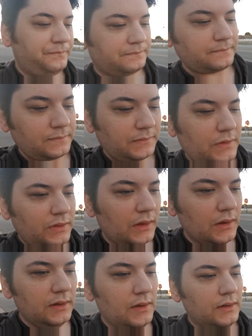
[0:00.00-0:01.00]

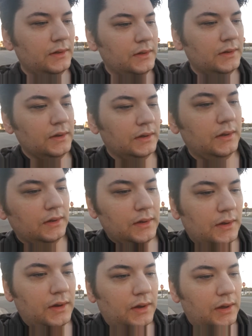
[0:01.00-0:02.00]
No one is speaking in this clip.